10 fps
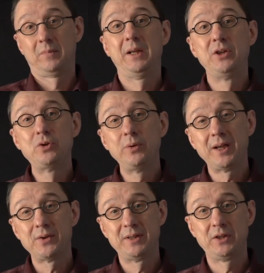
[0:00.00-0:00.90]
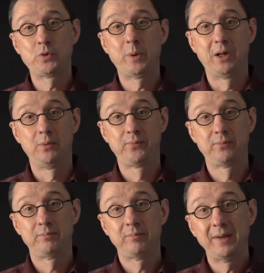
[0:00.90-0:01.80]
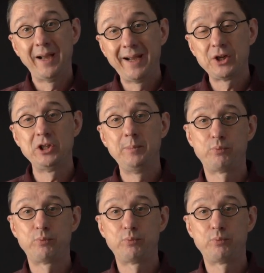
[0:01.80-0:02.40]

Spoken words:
in 2012 actually